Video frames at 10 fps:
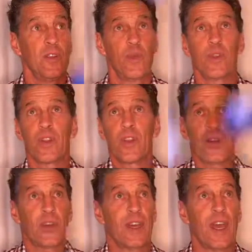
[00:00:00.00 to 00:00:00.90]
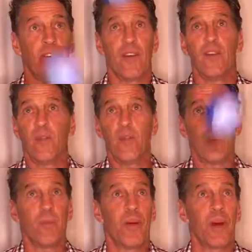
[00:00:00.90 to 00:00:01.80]
You really only have
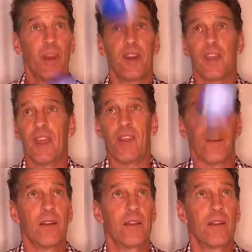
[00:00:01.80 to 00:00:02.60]
1 ball in the air.